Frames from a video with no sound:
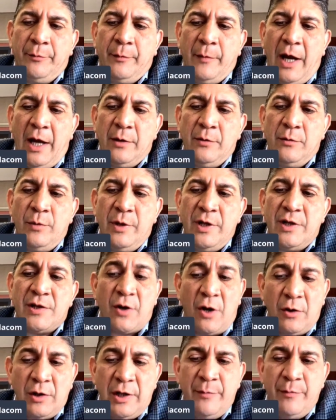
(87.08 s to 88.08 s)
And we
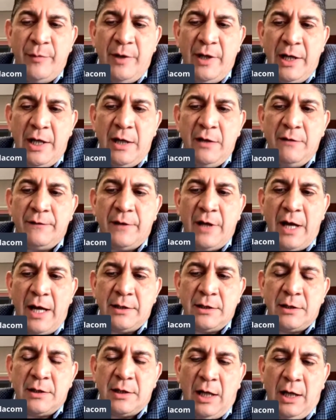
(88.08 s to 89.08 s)
strongly believe
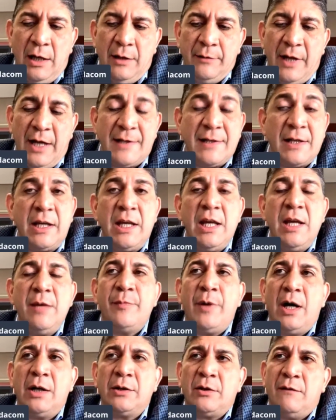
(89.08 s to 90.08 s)
that that's a key
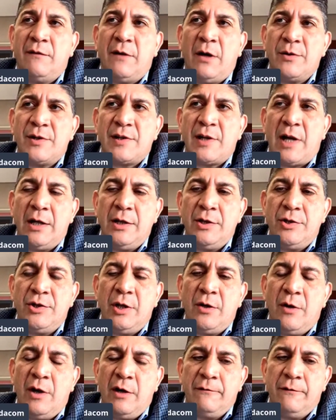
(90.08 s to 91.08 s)
part of our strategy
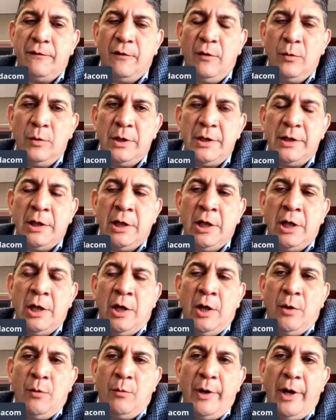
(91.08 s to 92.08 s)
going forward.
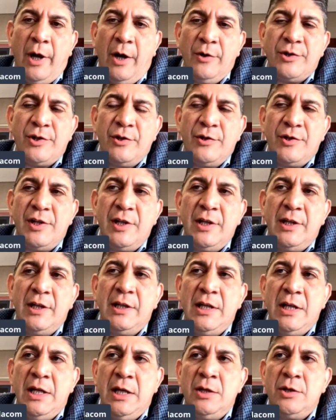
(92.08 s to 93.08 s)
We also see the
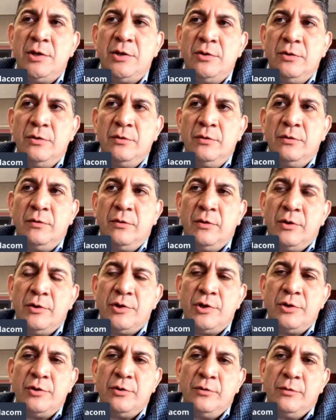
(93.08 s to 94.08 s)
need to
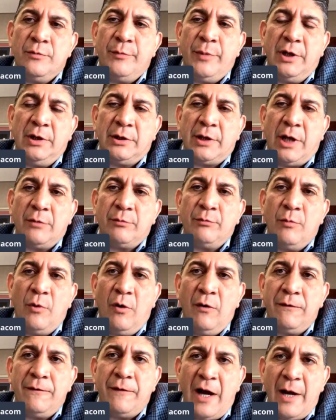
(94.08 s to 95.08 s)
build out
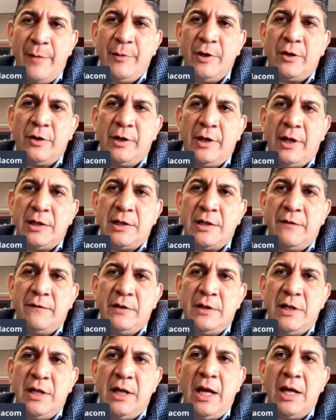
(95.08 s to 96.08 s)
more fiber
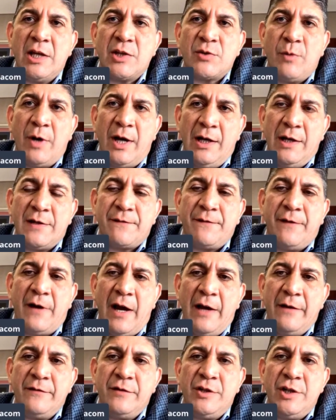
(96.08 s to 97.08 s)
connectivity as well as
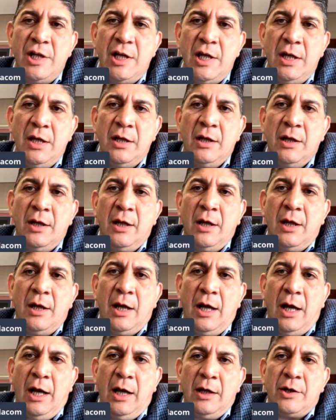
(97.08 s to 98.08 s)
5G
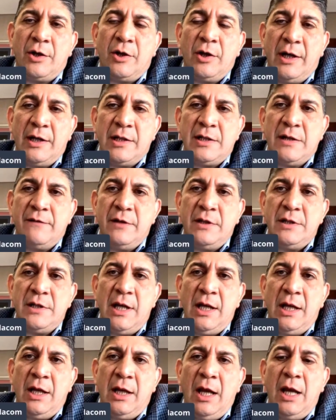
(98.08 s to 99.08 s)

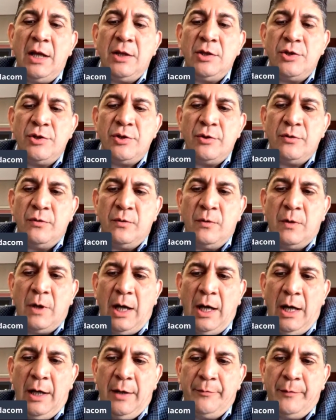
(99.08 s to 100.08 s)
connectivity into
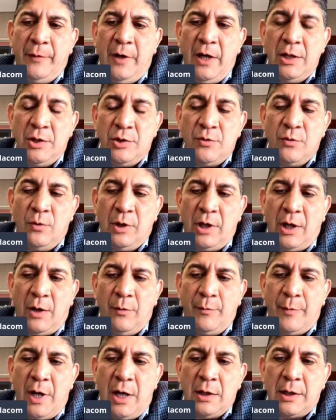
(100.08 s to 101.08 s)
all our
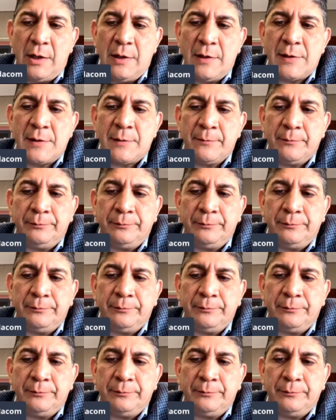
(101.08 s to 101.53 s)
markets.